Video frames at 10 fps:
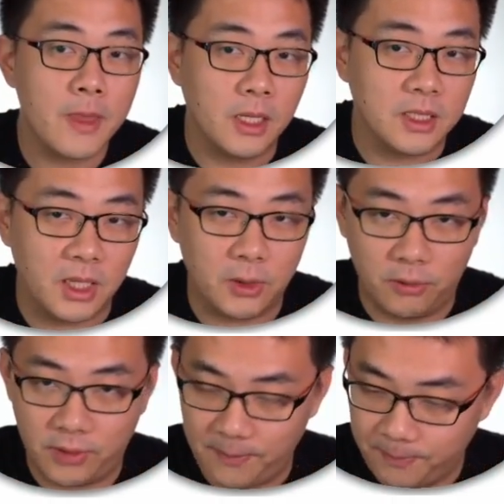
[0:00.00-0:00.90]
Let's take note
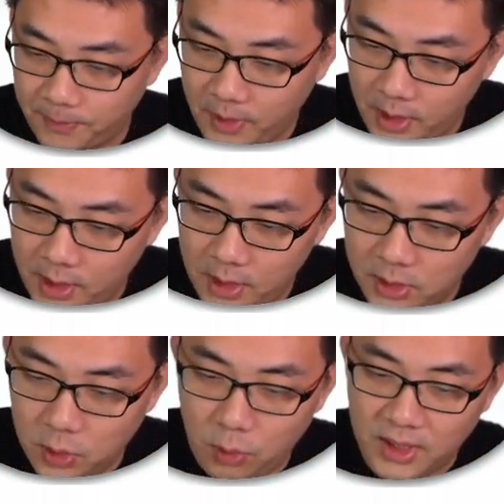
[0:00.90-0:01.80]
of that.
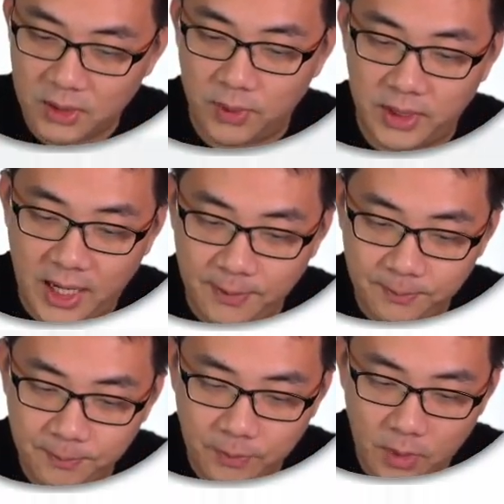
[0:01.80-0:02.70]
So once we're
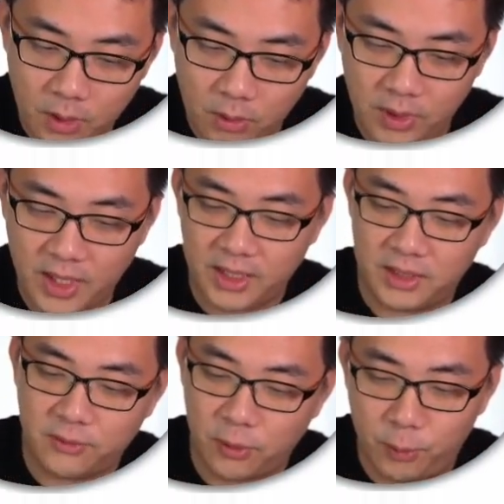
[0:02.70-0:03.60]
done, we can,
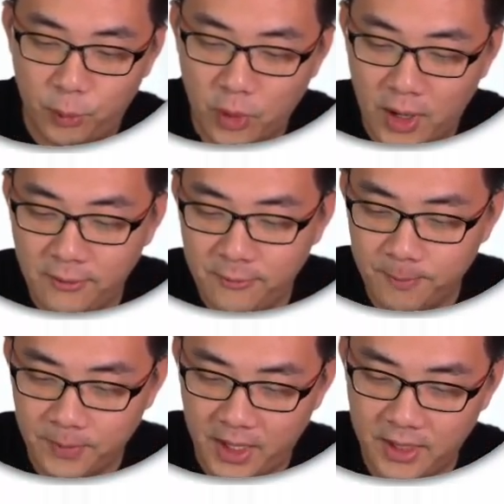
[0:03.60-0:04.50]
from graph,
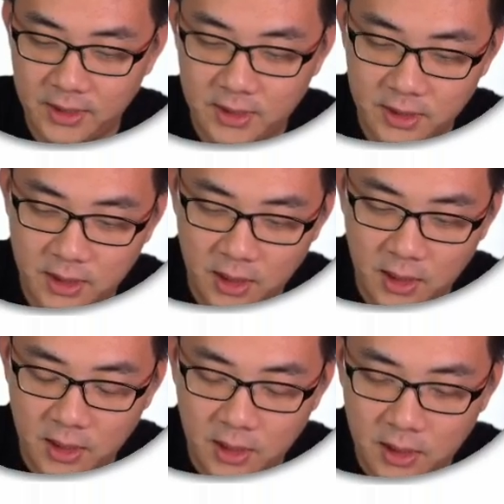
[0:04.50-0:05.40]
hence,
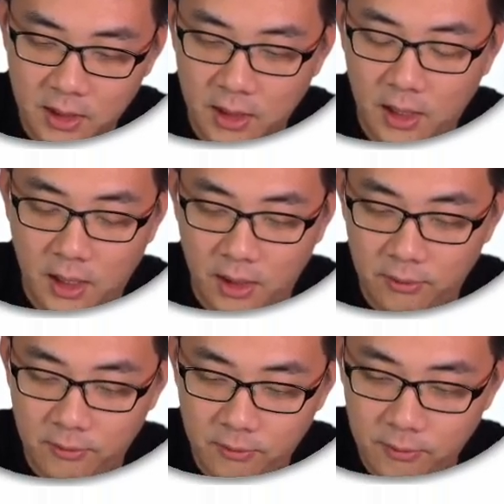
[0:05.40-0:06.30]

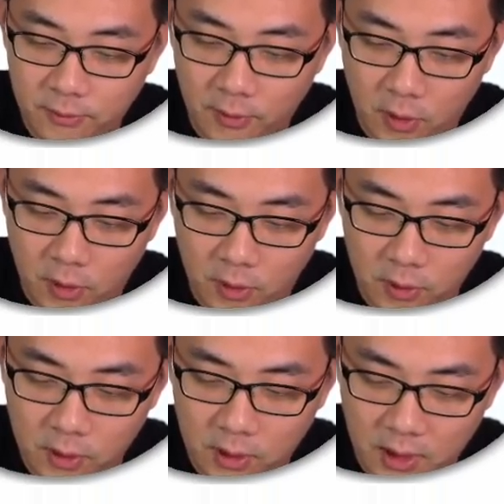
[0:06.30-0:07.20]

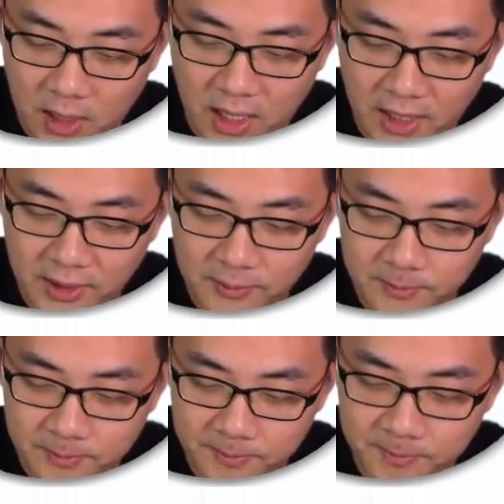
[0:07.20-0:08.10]
for line
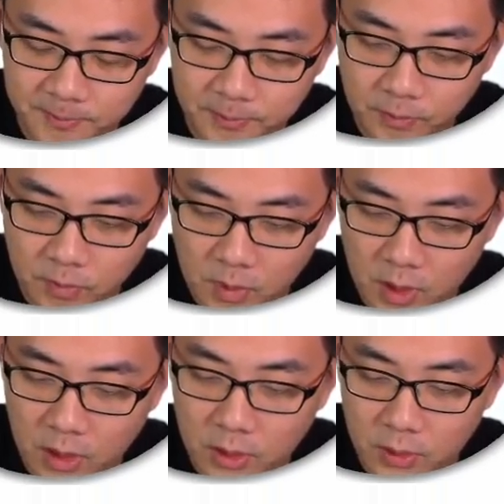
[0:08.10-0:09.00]

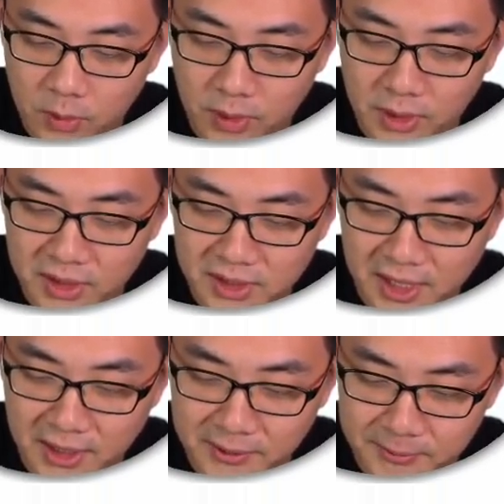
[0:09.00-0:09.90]
to
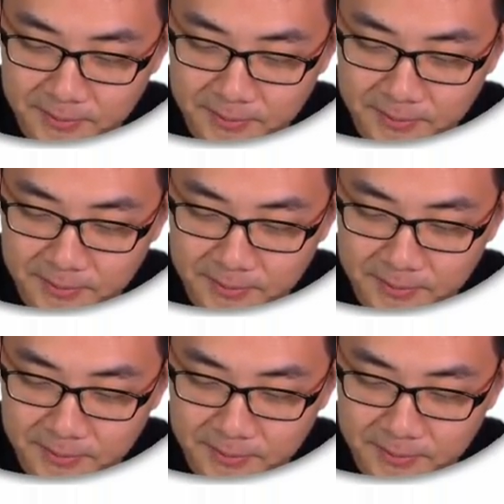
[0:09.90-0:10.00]
intersect,